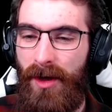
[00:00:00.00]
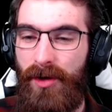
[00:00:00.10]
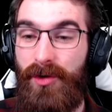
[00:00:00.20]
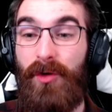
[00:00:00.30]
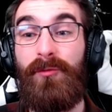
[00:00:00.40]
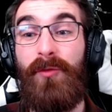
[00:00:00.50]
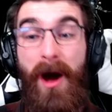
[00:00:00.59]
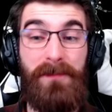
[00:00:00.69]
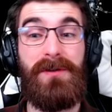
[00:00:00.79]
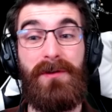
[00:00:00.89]

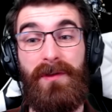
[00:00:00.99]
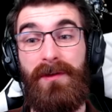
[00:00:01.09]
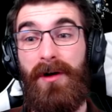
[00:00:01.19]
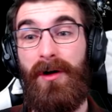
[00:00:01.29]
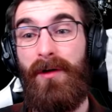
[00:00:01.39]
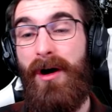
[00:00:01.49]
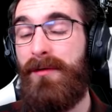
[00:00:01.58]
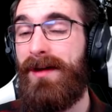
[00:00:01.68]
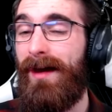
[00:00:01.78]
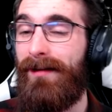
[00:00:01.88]
Corruptors though,
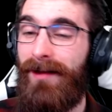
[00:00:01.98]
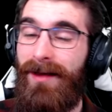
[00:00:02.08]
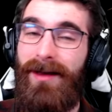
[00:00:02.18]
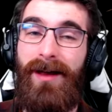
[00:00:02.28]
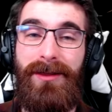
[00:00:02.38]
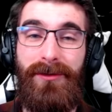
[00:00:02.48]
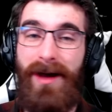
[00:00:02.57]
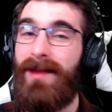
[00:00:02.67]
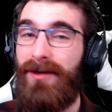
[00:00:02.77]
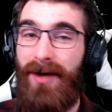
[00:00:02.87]
okay. You
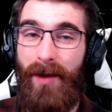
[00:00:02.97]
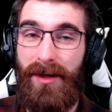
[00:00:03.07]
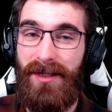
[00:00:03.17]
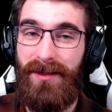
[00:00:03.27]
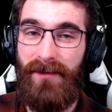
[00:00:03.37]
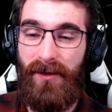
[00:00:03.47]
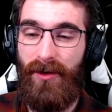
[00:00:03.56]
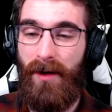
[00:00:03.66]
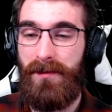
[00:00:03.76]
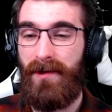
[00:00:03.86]
guys know how much I love
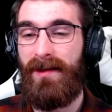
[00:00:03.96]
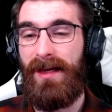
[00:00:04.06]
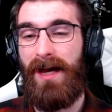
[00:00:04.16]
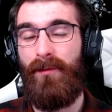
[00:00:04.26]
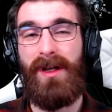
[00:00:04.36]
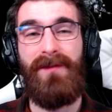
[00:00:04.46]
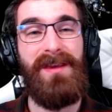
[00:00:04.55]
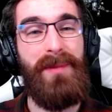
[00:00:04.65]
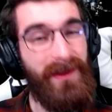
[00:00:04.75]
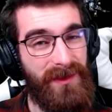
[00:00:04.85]
Corruptors. They have one of the
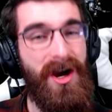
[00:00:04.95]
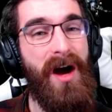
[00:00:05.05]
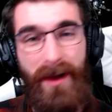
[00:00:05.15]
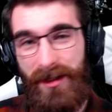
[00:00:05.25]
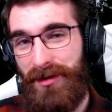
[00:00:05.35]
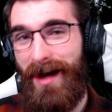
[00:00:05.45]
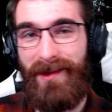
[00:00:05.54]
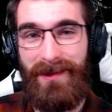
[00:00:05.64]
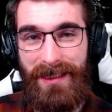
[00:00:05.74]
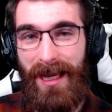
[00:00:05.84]
best combat
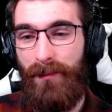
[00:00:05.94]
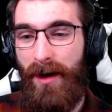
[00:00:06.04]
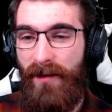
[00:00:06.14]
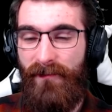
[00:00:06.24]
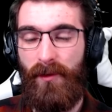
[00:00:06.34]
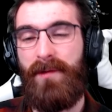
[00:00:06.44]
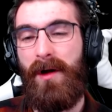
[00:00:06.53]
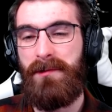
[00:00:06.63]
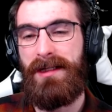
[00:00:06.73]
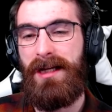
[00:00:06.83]
tracks in the game, Force
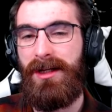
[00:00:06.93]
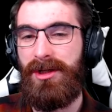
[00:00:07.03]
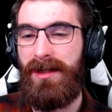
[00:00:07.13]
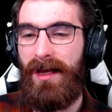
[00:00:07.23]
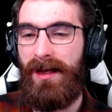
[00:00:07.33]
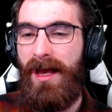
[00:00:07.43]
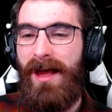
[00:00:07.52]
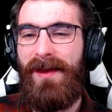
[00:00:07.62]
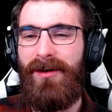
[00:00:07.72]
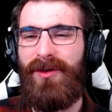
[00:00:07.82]
Multiplication, and
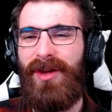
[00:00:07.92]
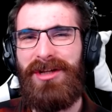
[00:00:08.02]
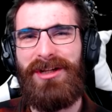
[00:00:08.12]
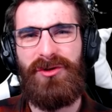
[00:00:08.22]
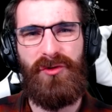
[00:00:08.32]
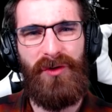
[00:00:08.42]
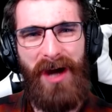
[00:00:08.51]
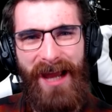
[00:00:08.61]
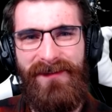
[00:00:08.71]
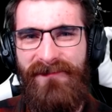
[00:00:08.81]
they are such a
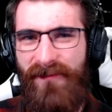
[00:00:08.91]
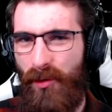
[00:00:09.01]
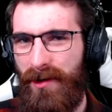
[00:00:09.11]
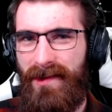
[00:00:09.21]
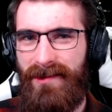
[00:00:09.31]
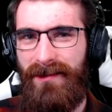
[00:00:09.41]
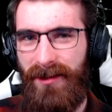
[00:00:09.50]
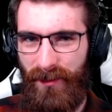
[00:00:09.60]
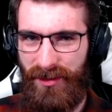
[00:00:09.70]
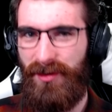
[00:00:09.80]
driving force in the
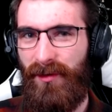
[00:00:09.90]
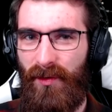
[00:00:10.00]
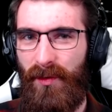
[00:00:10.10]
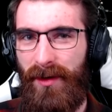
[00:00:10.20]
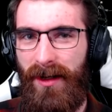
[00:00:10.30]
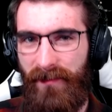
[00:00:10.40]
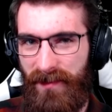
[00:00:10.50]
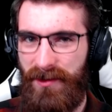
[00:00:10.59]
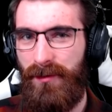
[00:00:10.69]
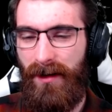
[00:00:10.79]
original story of
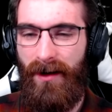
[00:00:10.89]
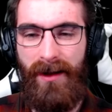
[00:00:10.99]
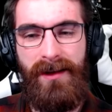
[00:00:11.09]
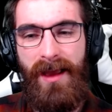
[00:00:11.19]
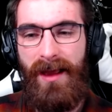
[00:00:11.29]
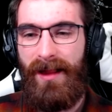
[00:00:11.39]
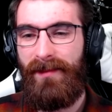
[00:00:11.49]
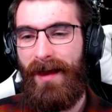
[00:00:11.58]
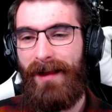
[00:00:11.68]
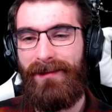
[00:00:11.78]
Zero Dawn
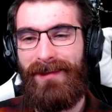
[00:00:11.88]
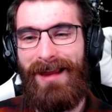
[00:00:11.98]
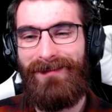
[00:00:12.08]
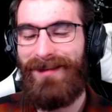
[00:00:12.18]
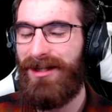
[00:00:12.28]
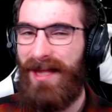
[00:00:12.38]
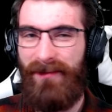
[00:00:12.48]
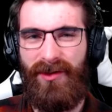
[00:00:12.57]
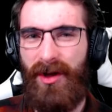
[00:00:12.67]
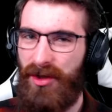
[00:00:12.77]
that they just
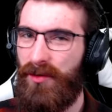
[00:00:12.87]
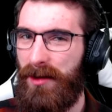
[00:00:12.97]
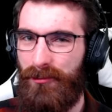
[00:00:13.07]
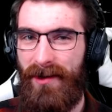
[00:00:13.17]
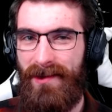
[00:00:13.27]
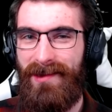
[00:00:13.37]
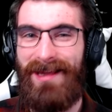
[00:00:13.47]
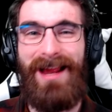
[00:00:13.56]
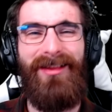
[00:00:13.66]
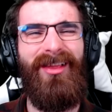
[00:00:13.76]
have such a great presence.
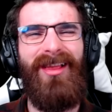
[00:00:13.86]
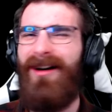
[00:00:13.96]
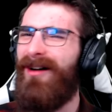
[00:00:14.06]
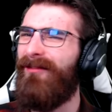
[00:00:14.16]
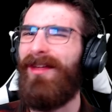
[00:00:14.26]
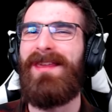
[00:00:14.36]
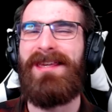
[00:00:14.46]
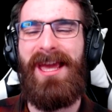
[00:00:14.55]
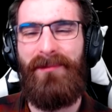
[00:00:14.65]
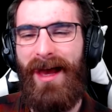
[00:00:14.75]
And I love that they
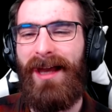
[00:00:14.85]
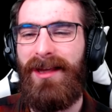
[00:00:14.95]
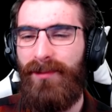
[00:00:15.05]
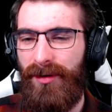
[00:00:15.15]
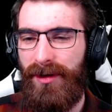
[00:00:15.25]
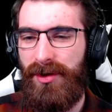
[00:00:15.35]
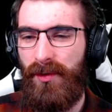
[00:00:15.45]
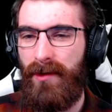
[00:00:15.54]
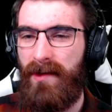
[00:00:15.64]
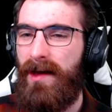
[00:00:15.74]
came back in Burning
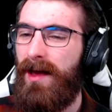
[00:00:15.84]
Shores.